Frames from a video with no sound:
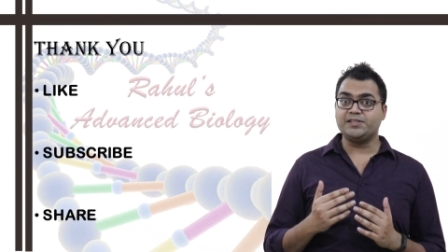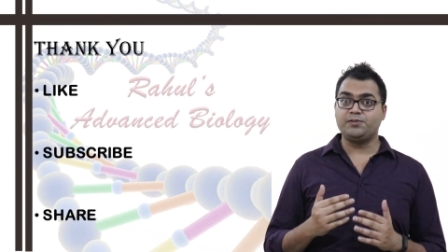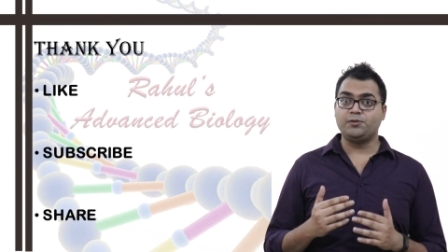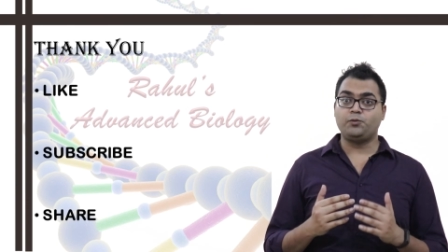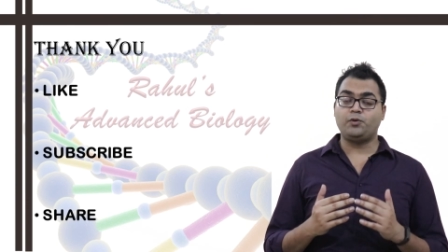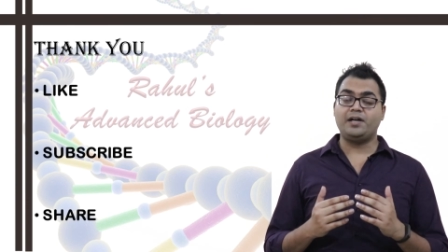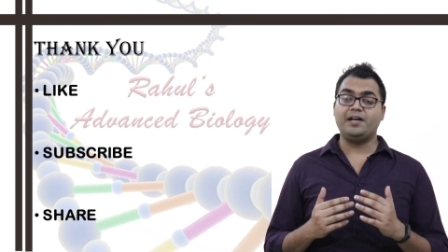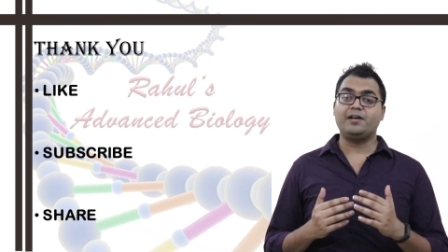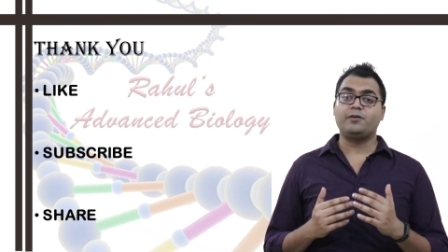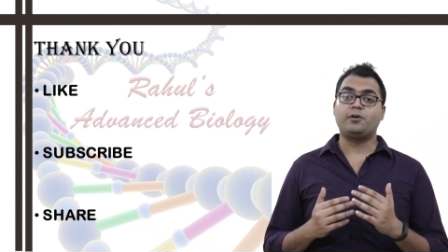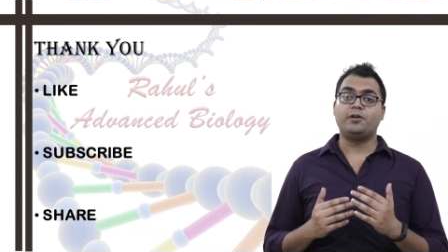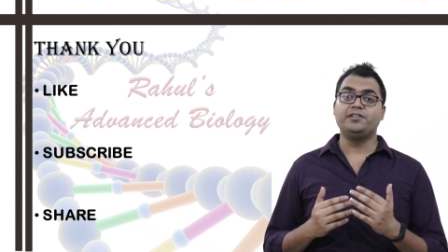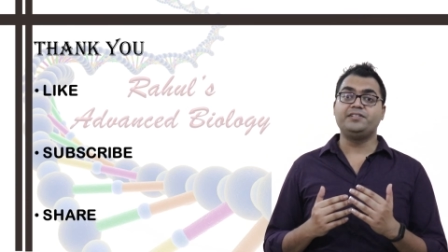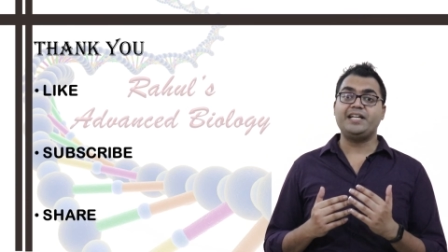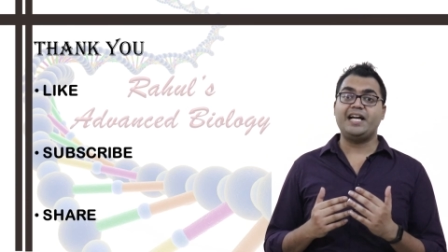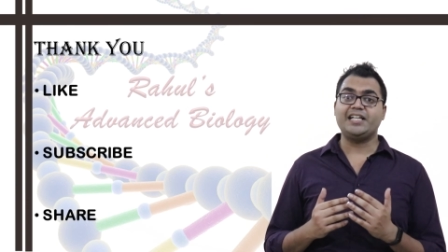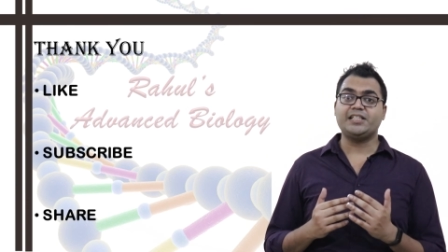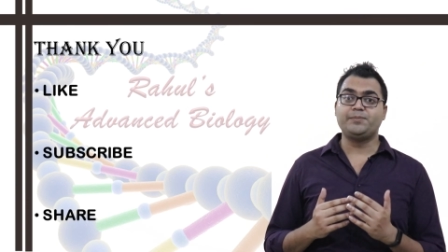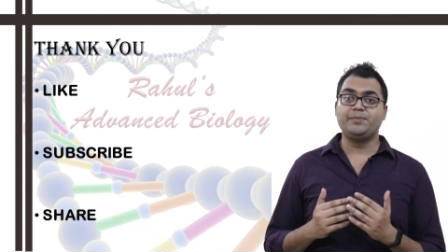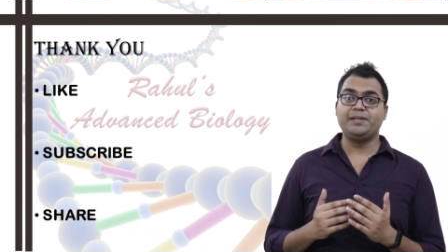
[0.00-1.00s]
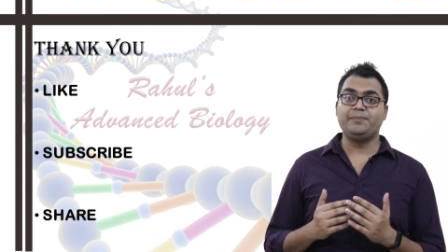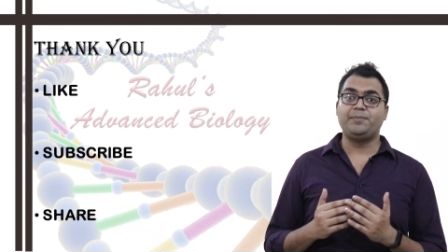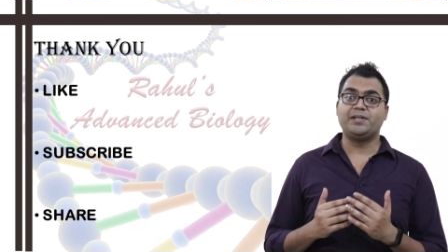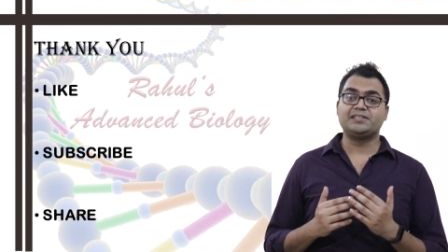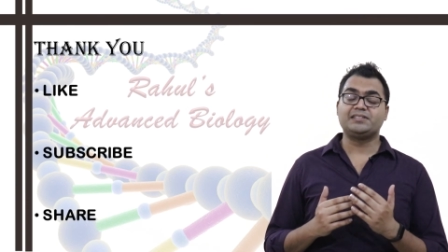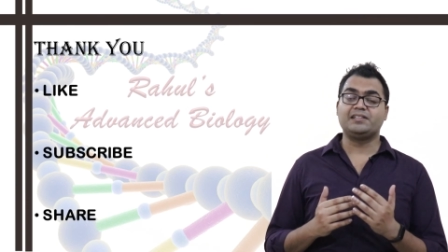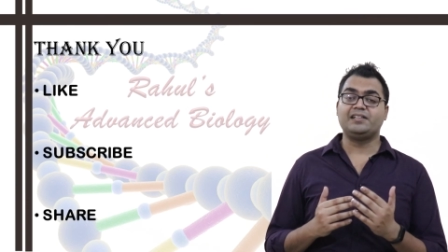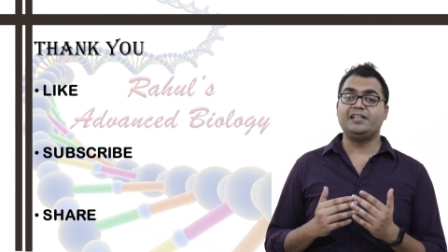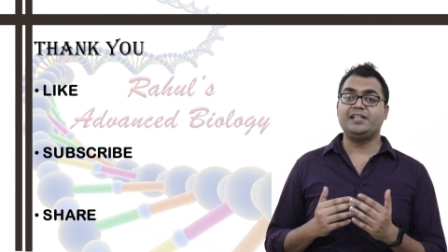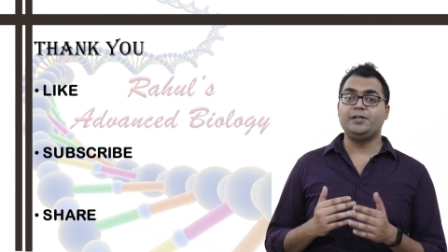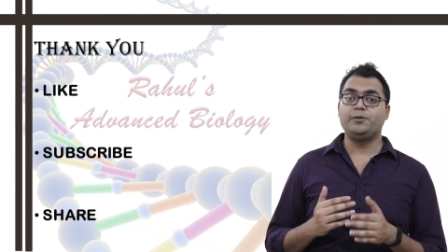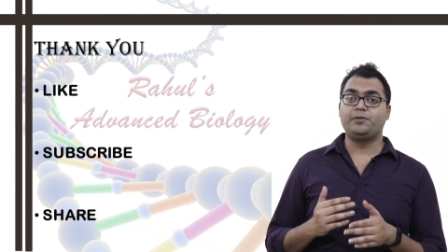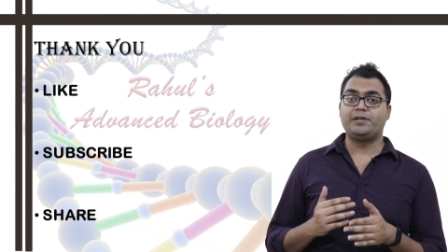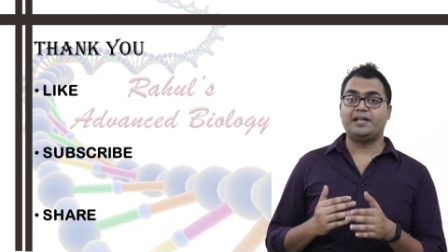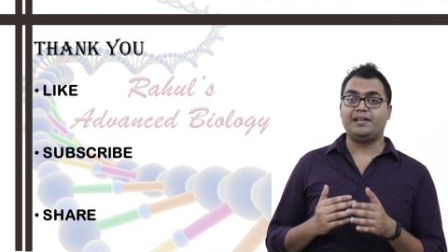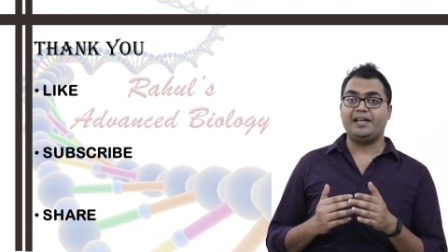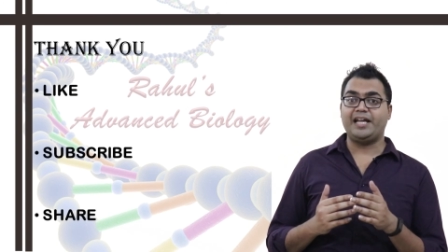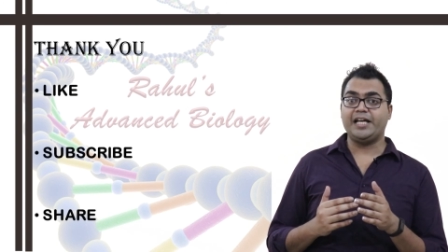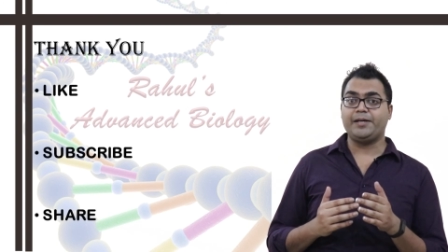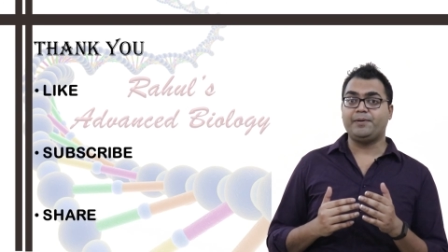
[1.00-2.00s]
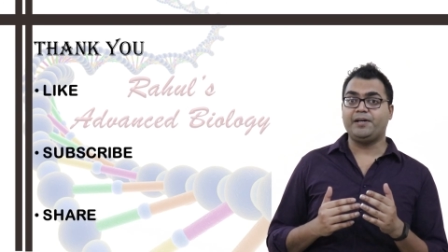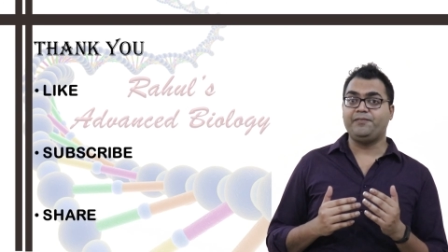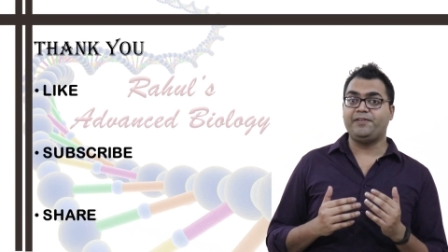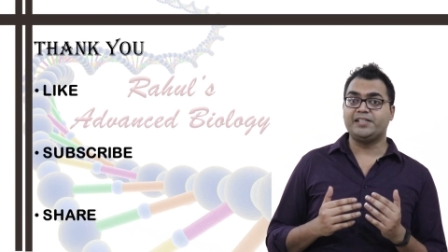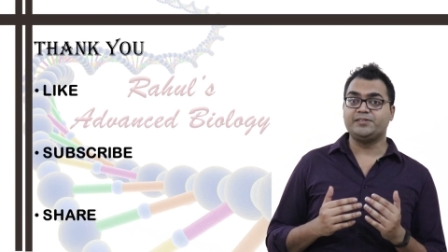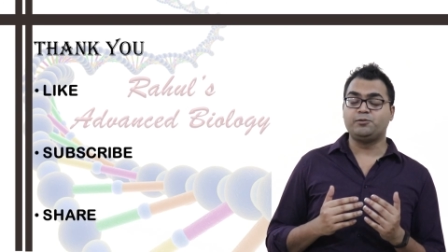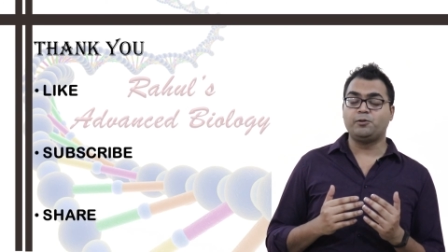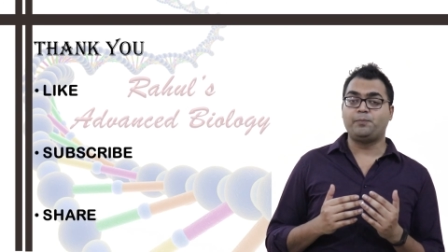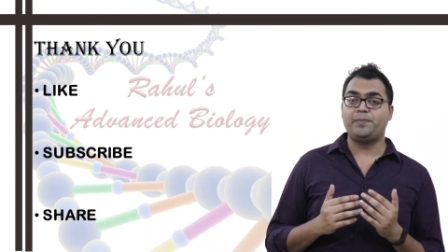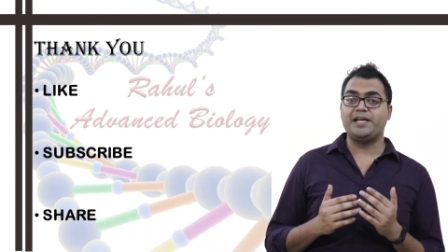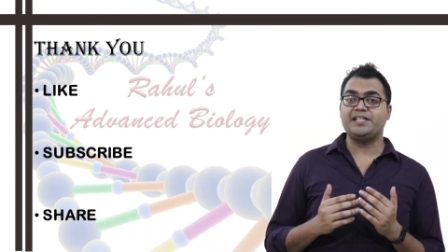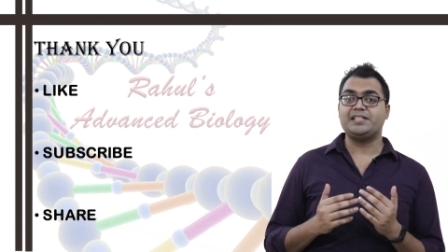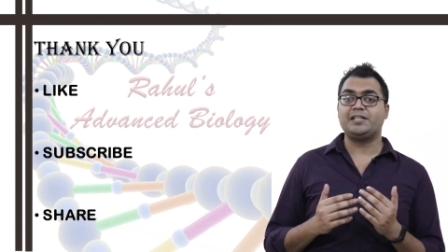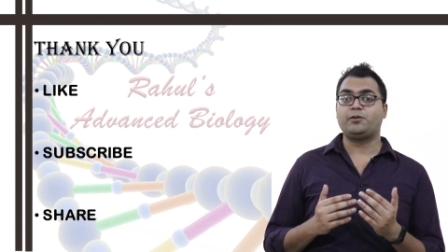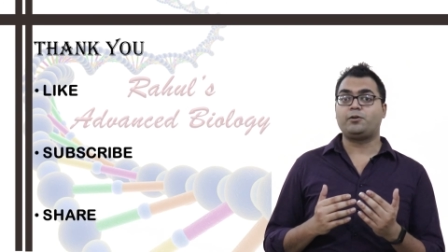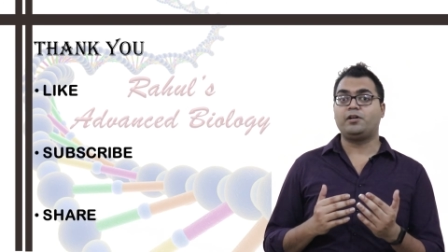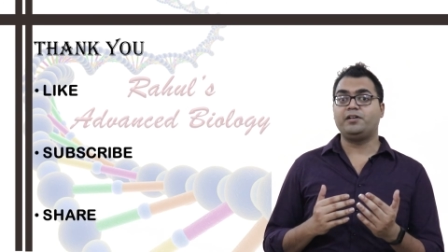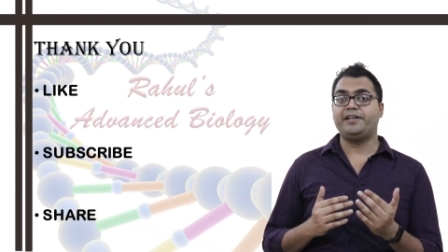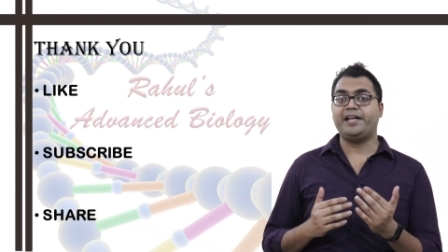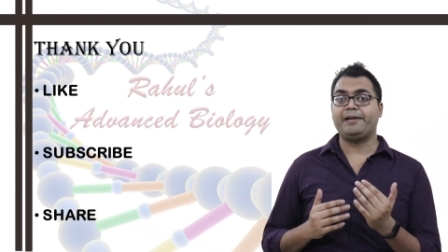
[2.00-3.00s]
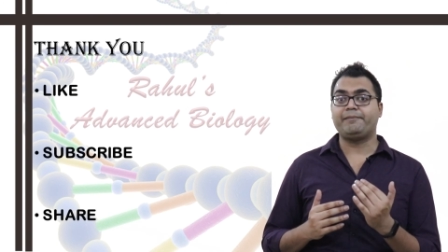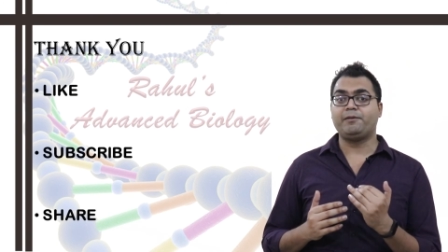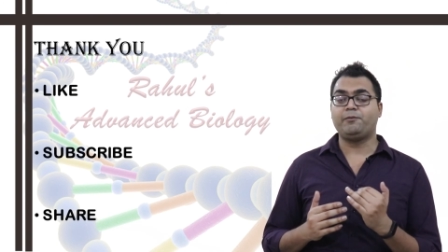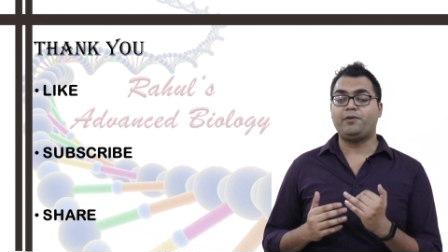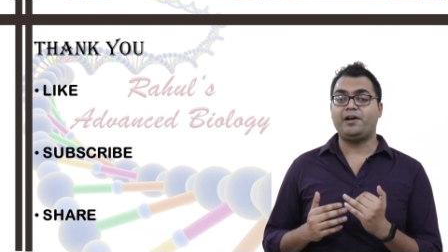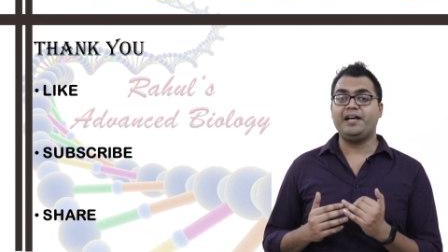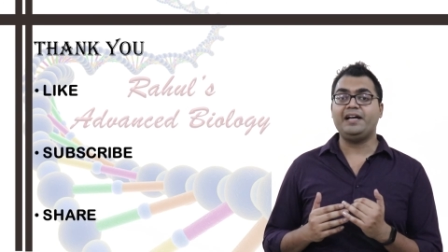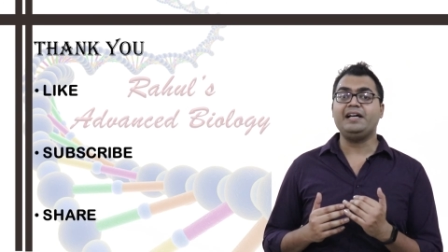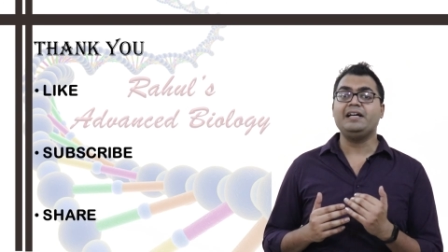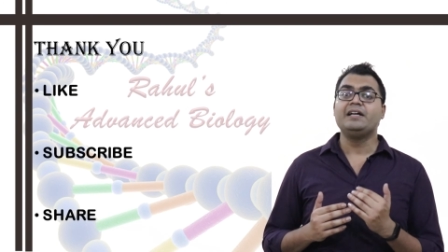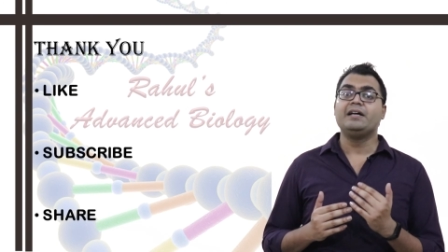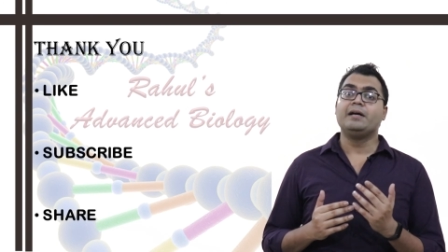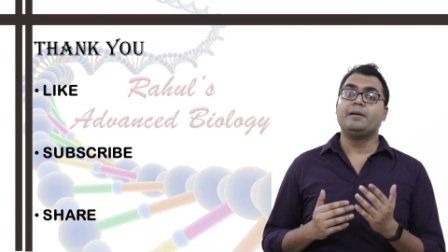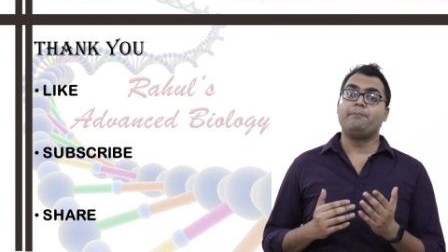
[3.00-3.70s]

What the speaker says: If you want to contact me personally, you can like my Facebook page and contact me via